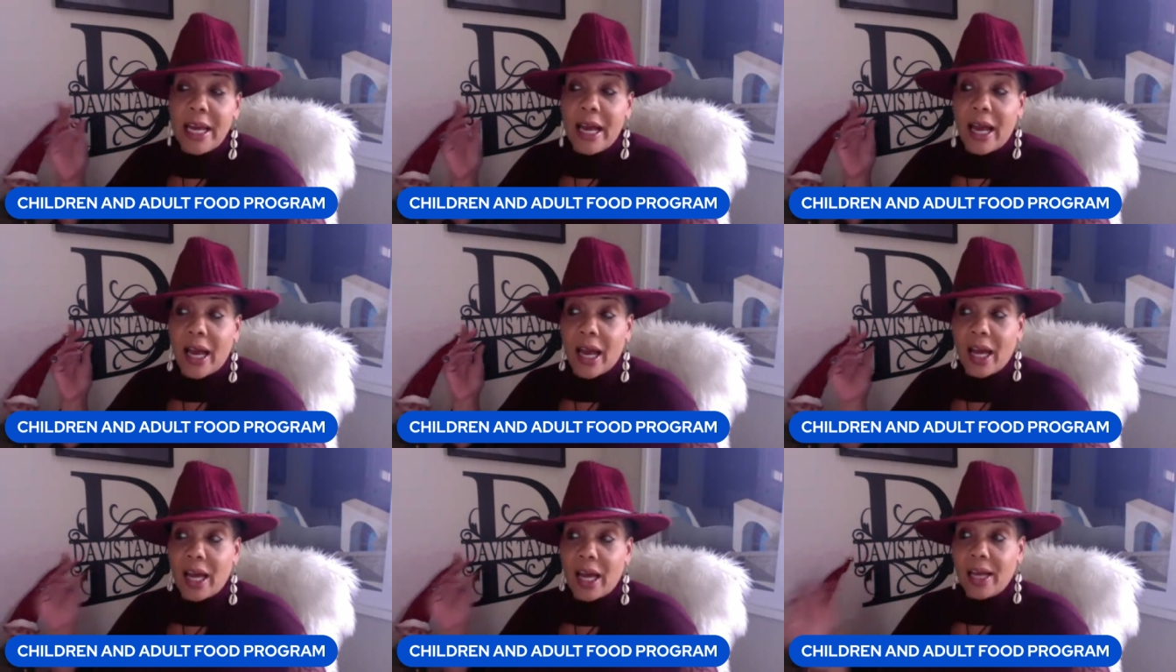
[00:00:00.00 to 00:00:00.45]

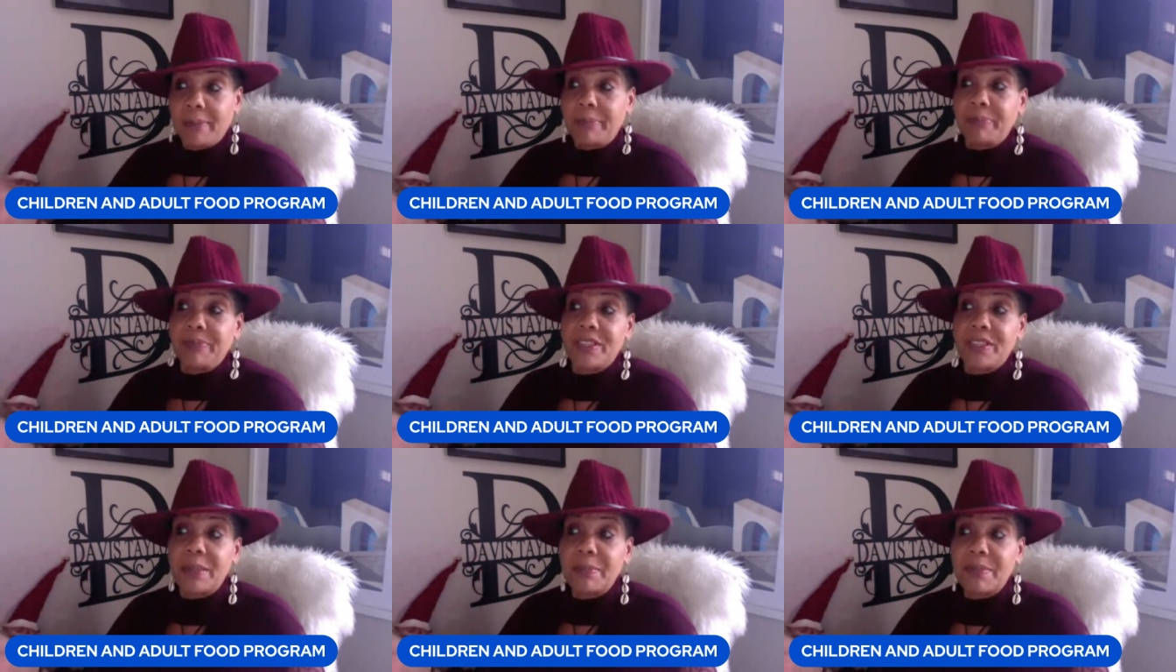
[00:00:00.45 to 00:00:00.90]

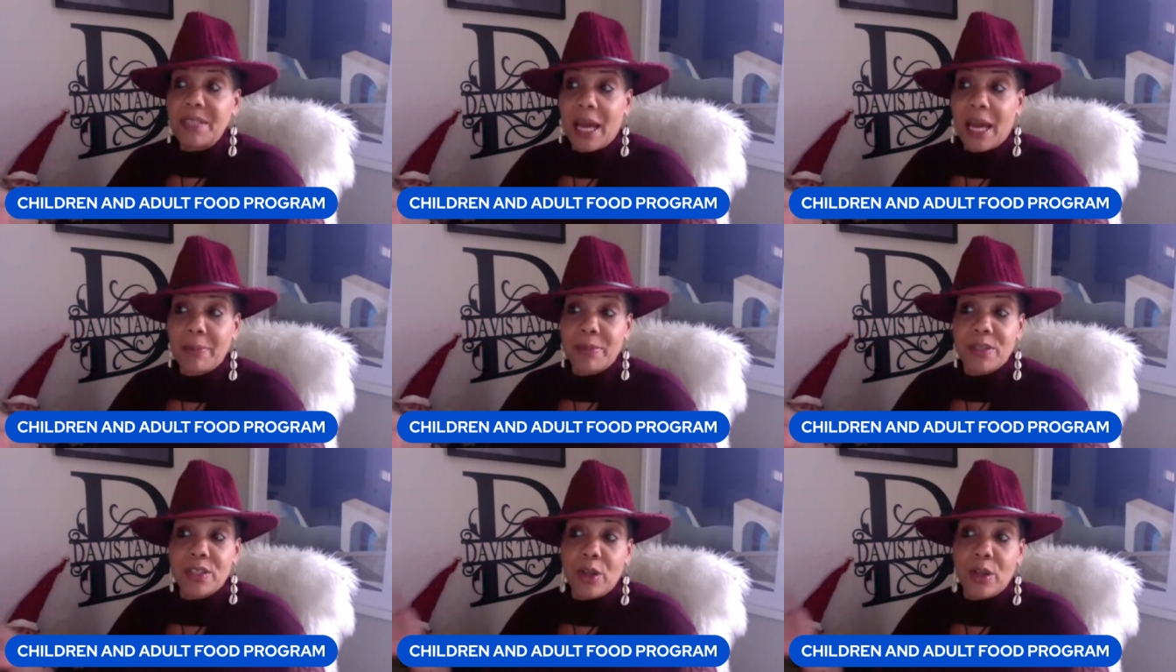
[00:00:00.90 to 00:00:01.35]
Um,
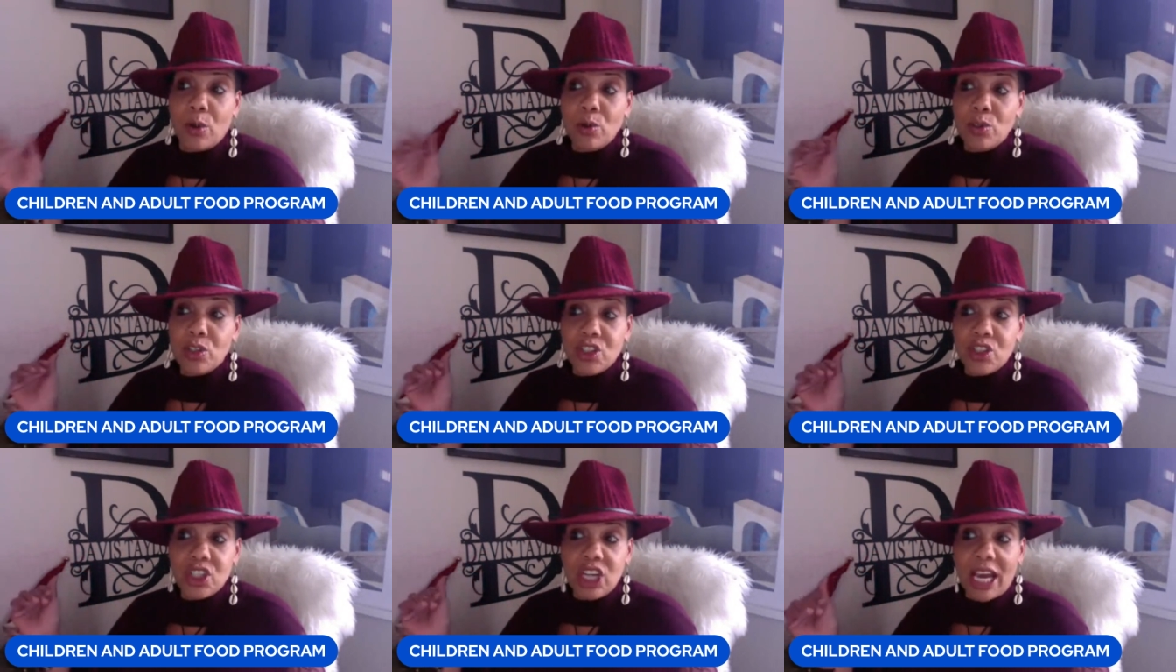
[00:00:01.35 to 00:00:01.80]
sometimes
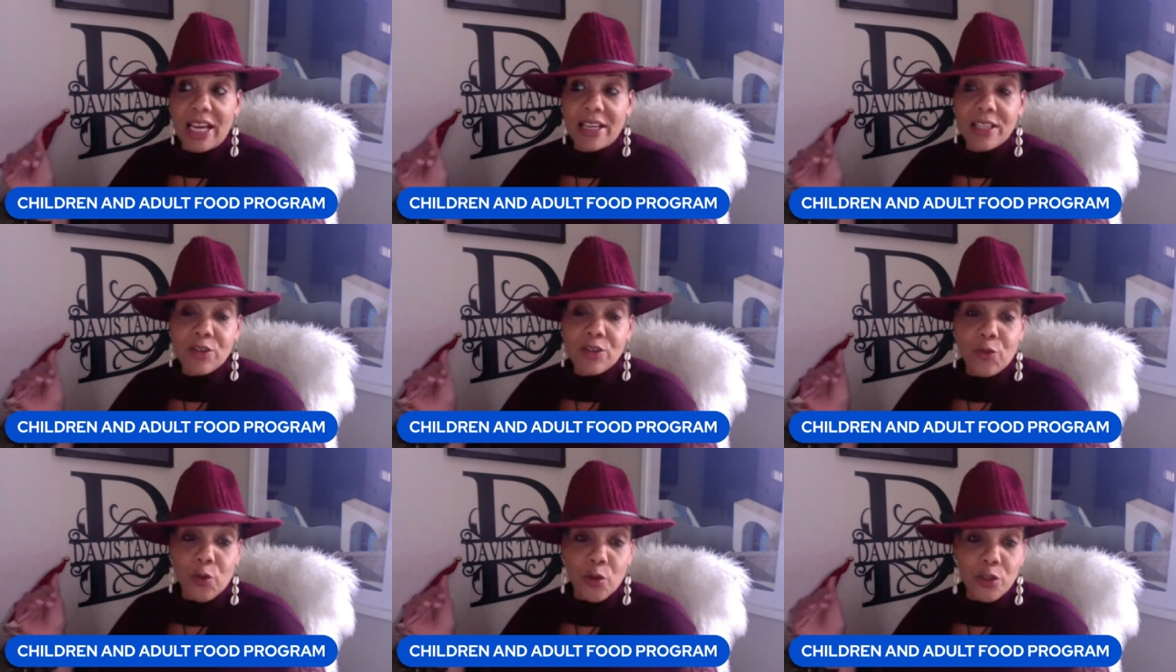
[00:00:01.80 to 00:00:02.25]
those
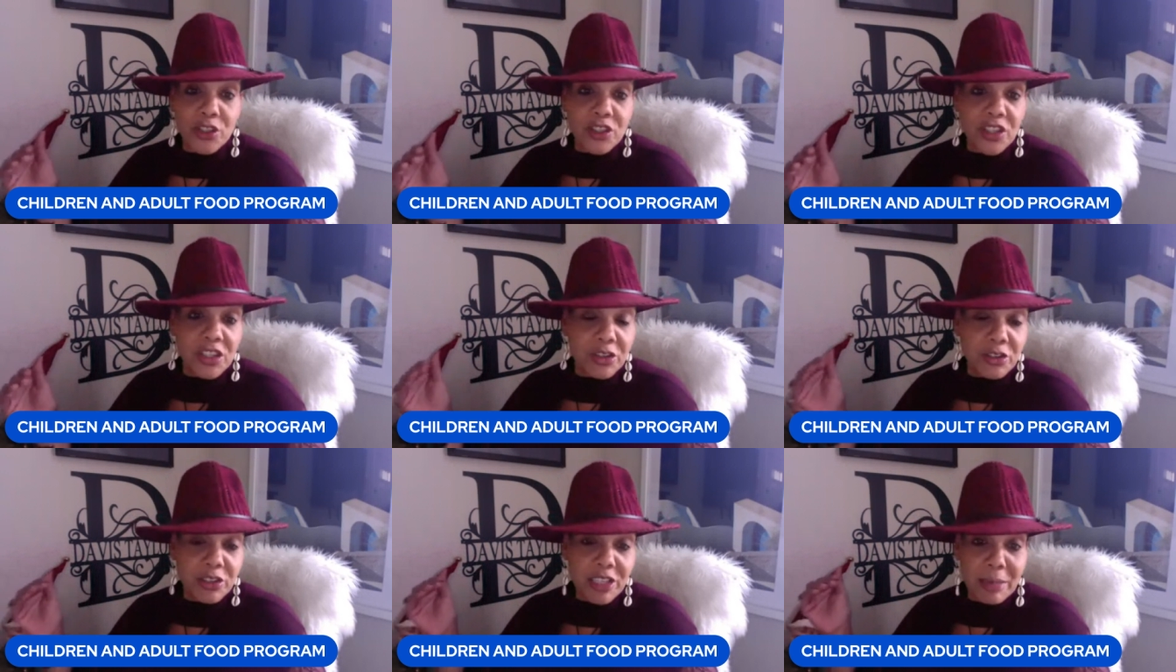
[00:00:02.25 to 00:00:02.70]
checks for
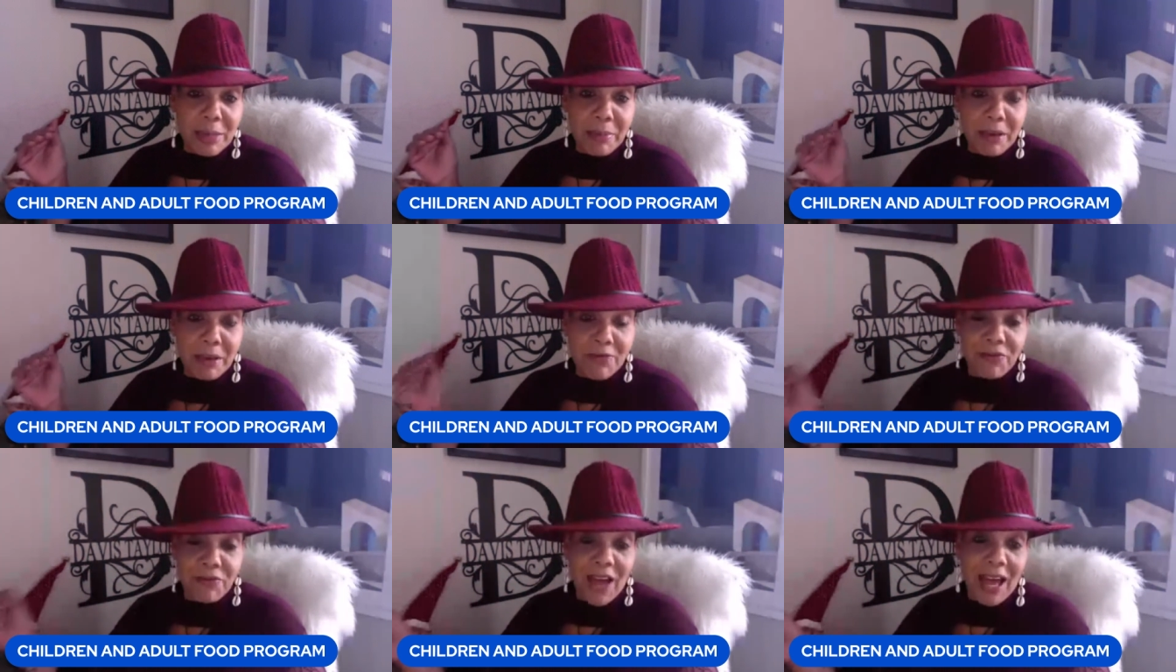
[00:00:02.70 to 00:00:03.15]
centers can
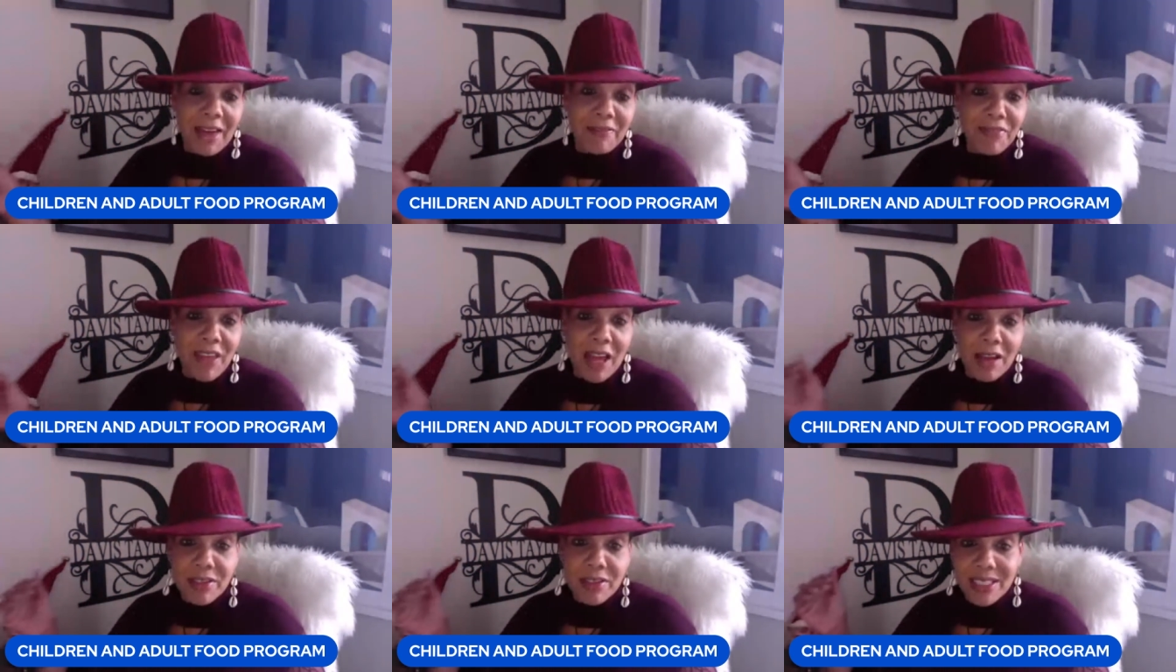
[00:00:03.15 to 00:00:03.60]
be
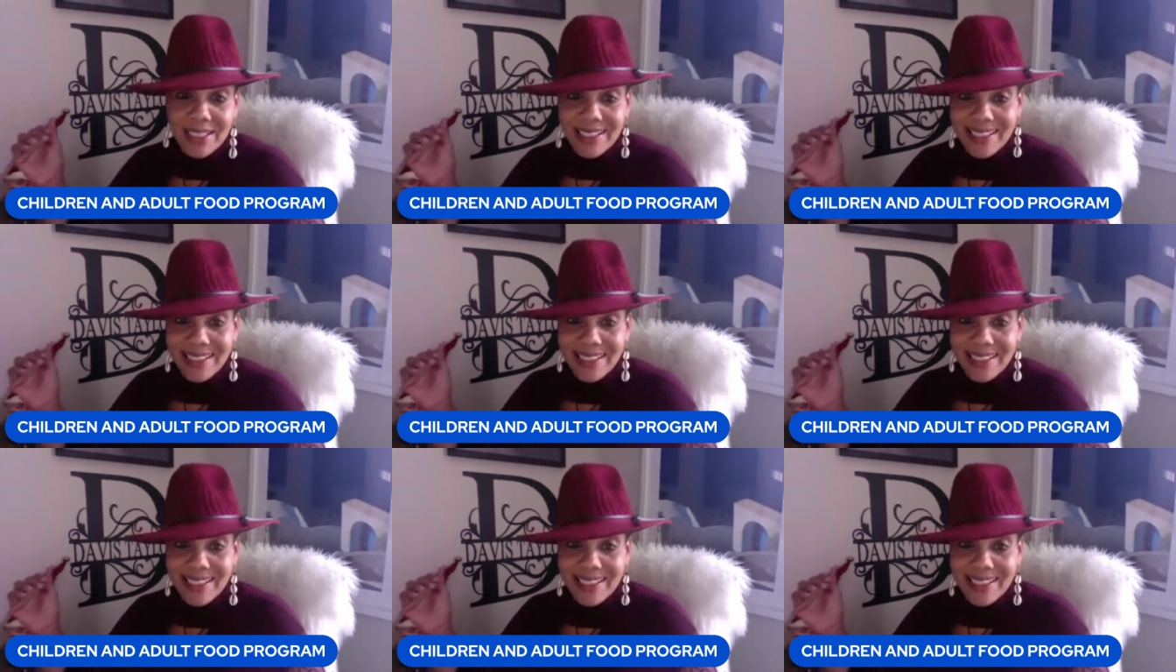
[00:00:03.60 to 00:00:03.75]
5000,